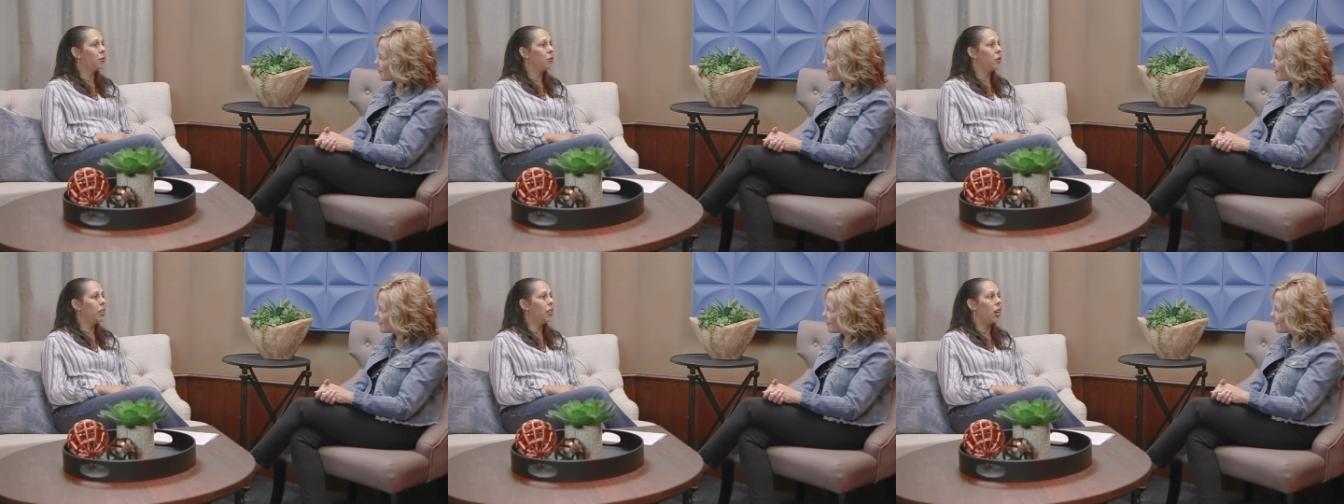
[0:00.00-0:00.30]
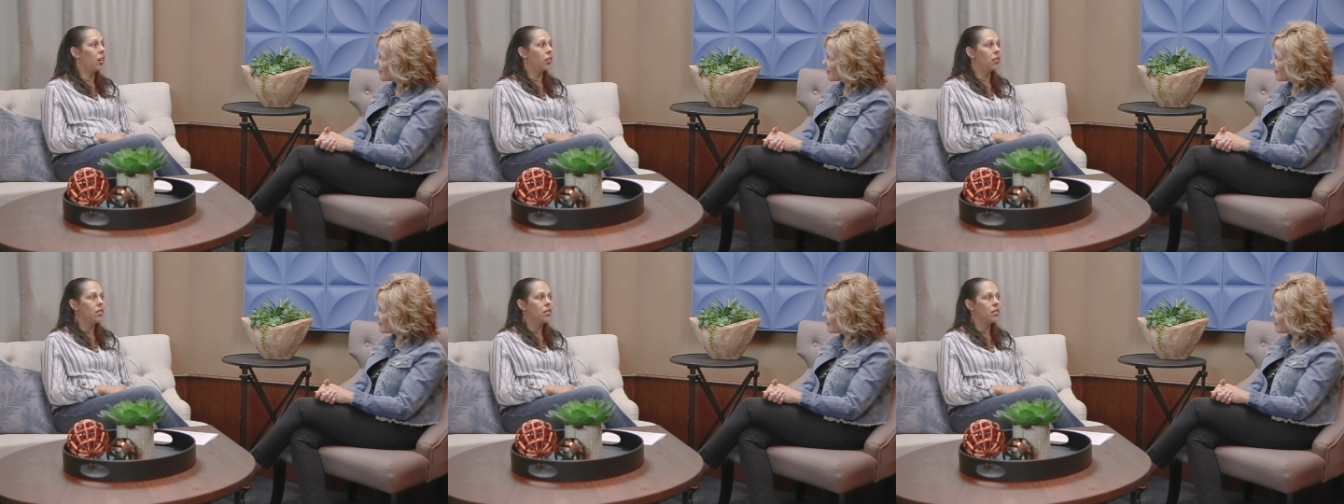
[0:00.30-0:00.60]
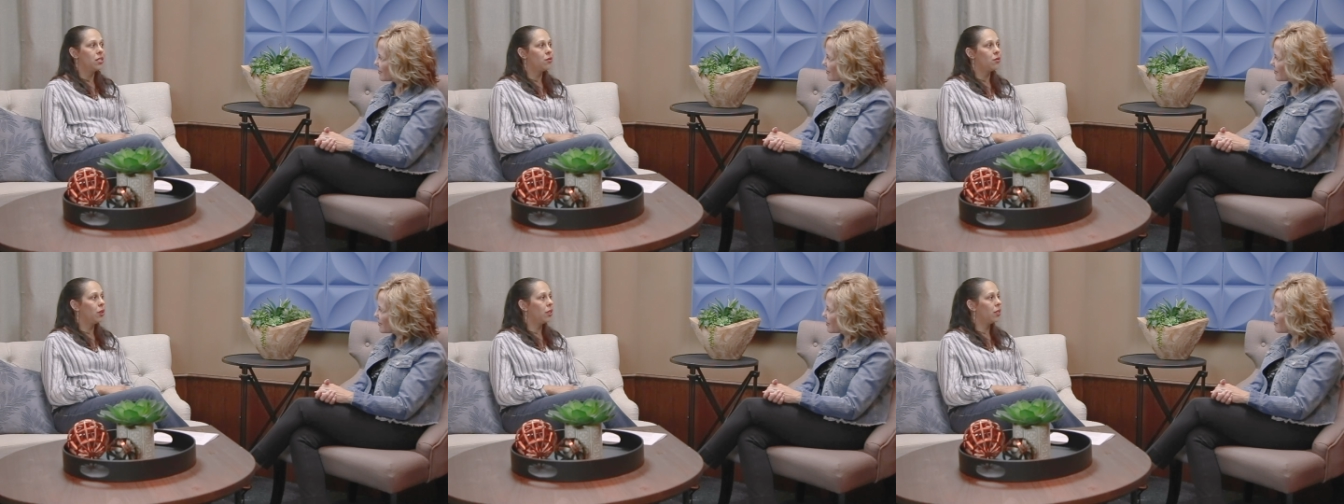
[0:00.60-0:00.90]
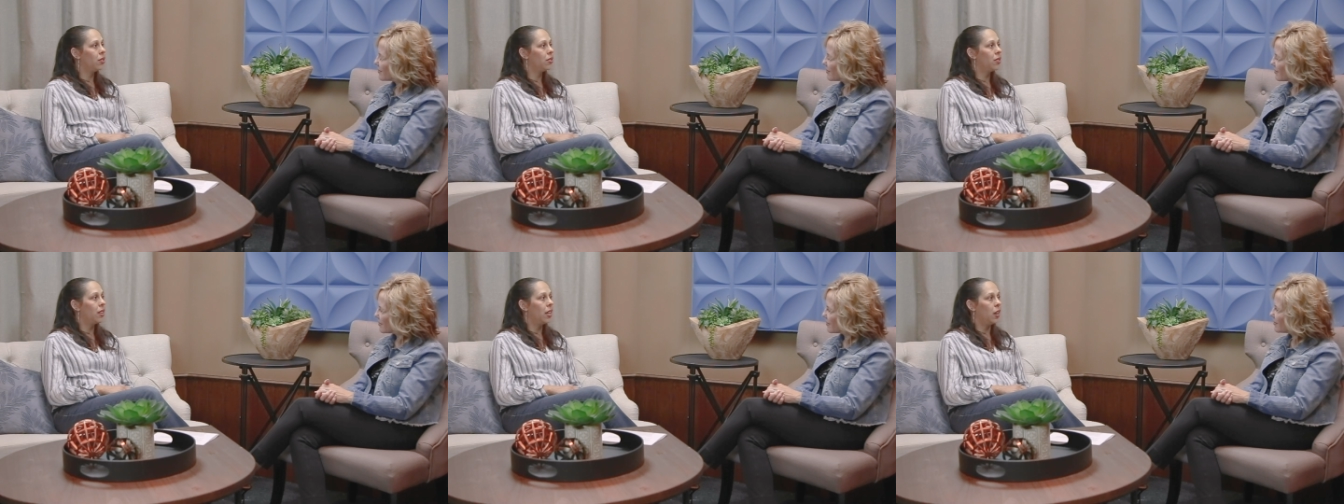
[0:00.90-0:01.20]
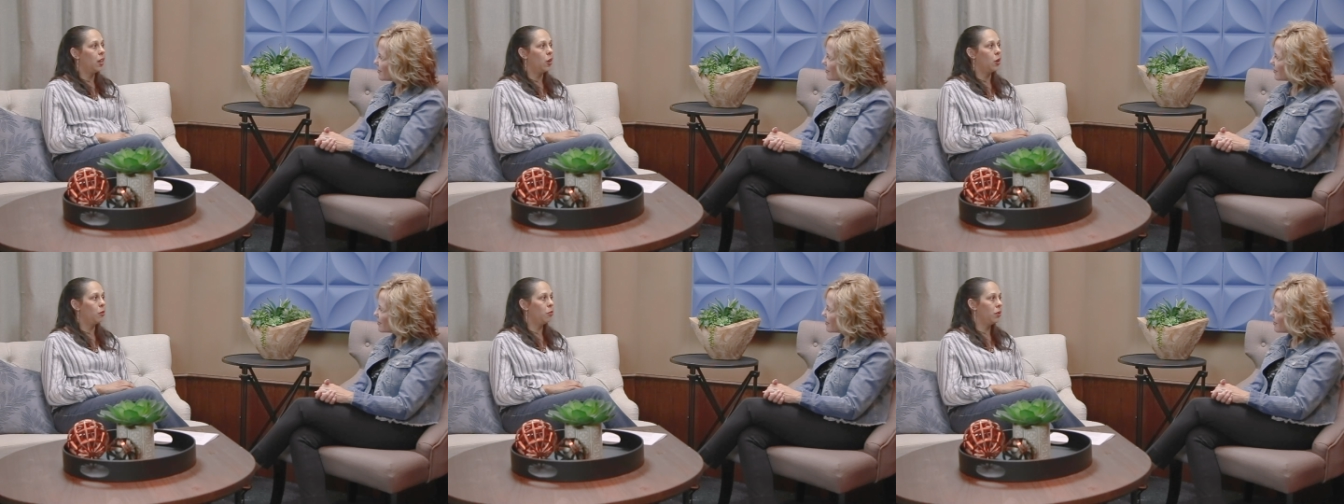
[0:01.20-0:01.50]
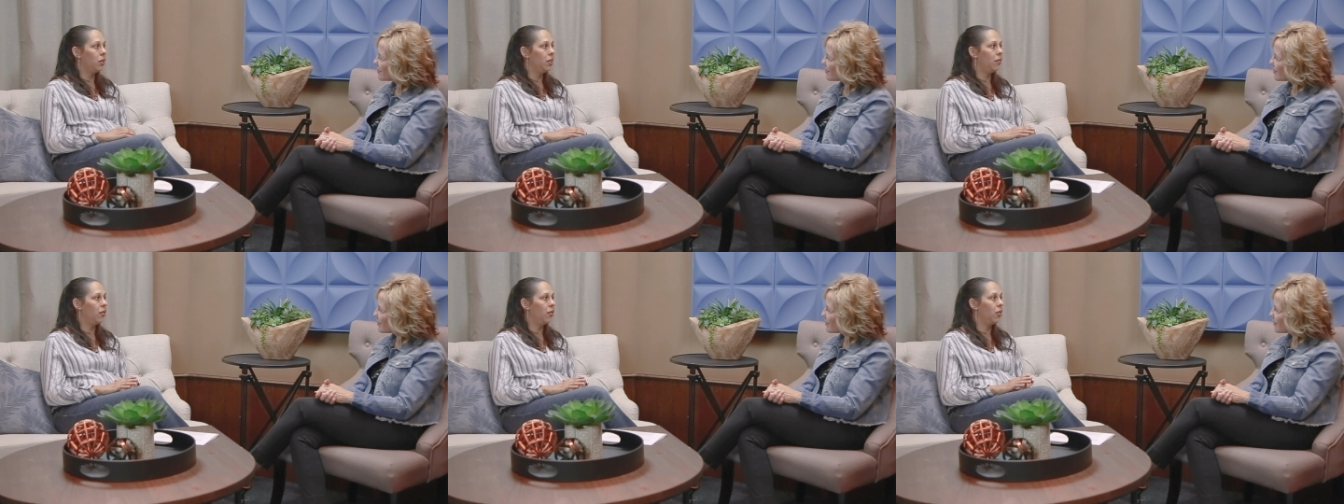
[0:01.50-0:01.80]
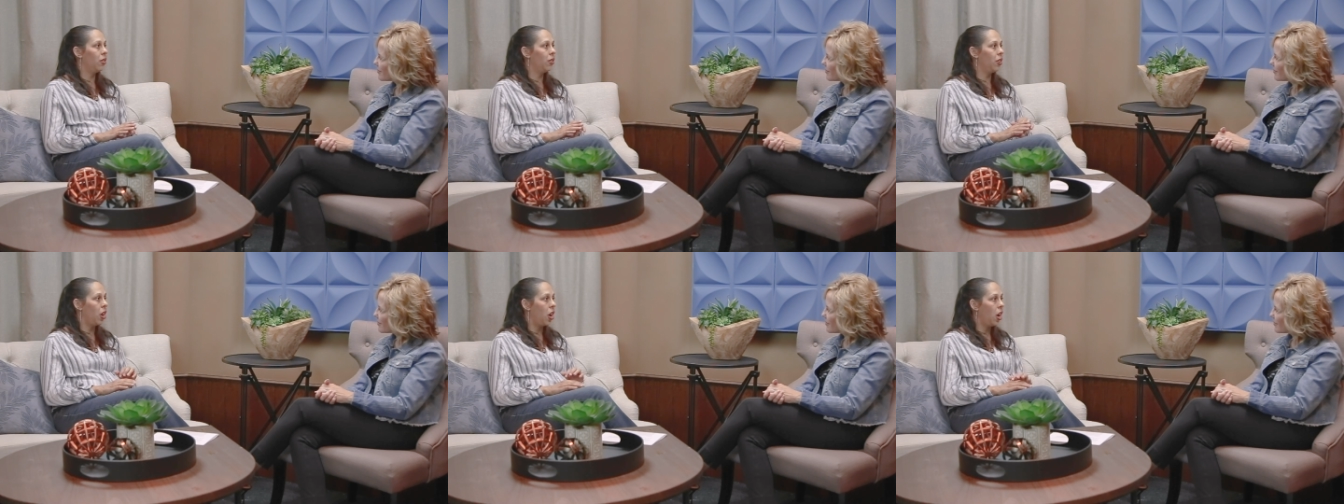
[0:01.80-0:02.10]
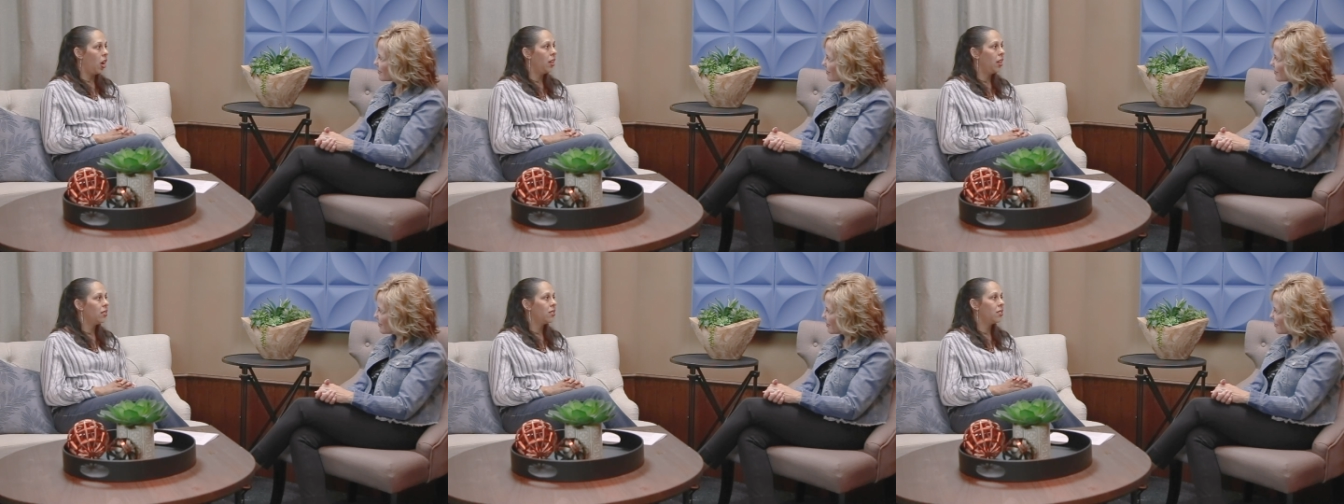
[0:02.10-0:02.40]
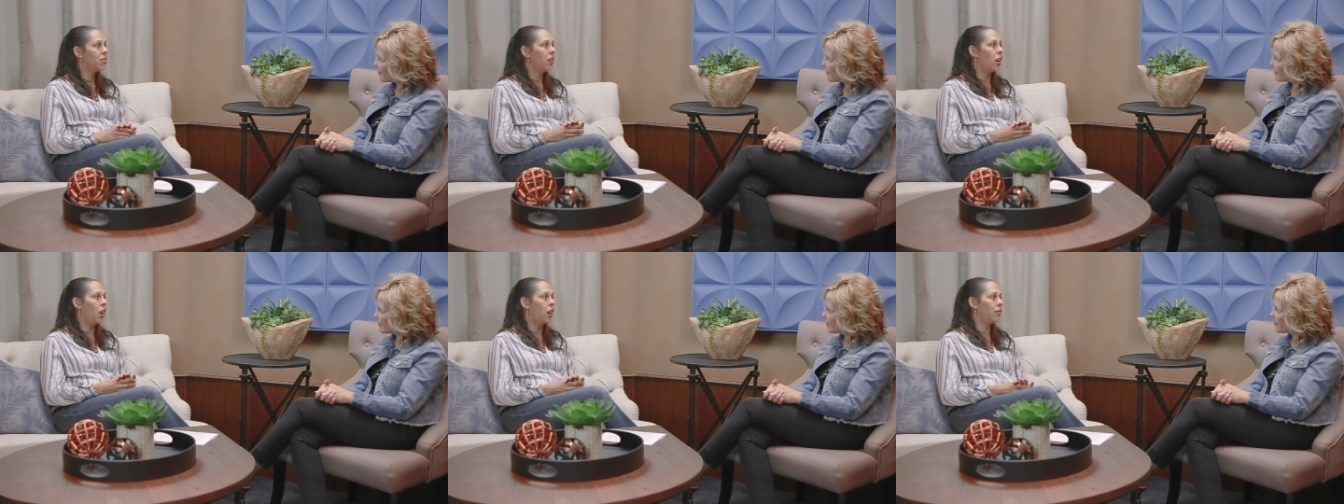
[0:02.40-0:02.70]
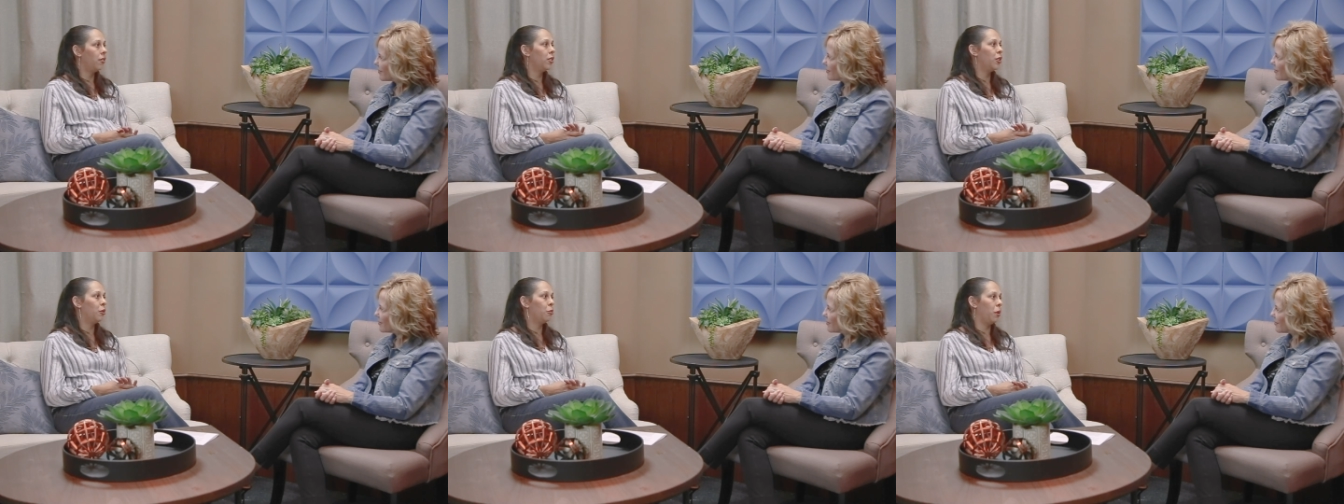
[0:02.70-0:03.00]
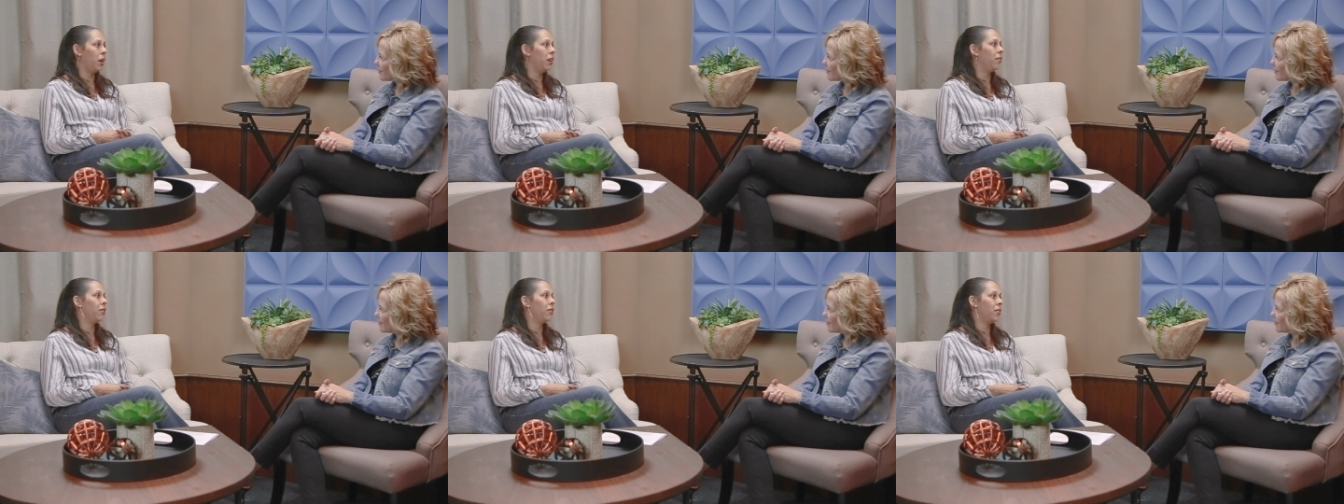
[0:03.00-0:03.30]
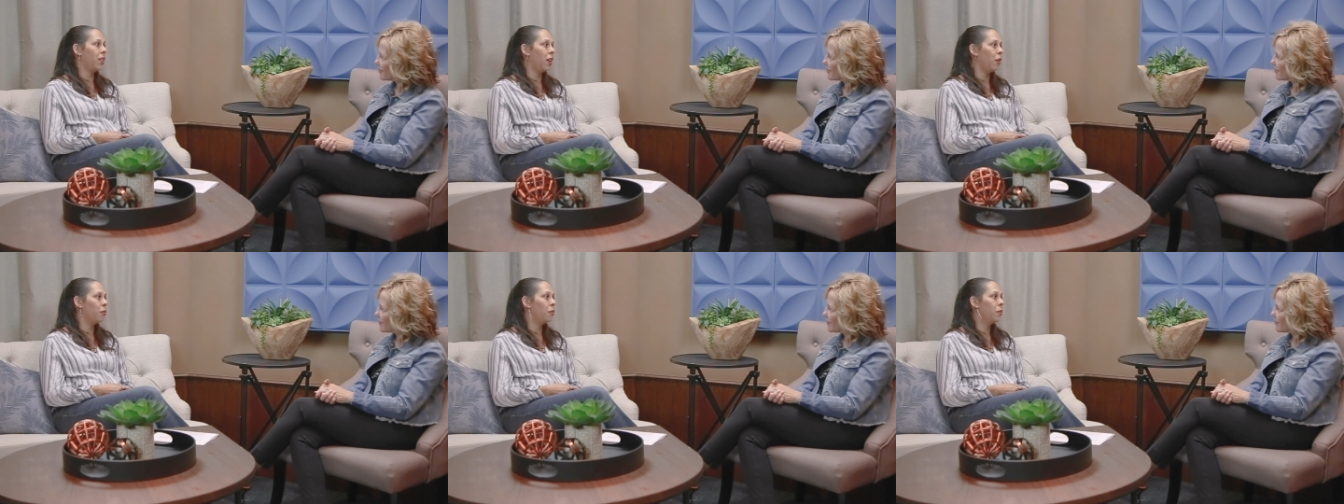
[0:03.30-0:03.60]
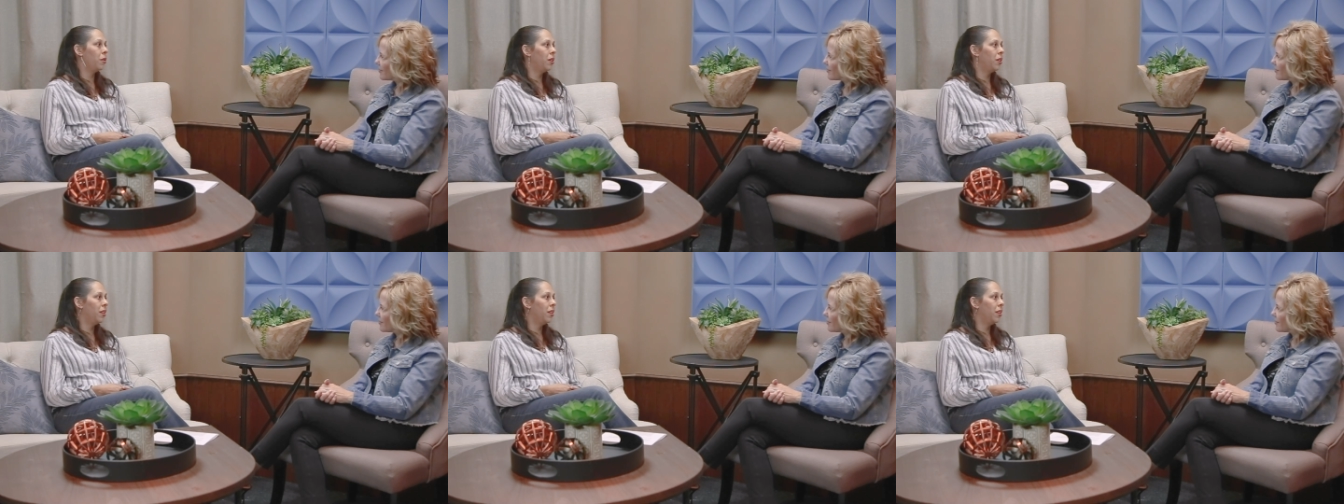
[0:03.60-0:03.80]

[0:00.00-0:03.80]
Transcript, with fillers: regardless of whether they are a believer or not, offer to pray for them.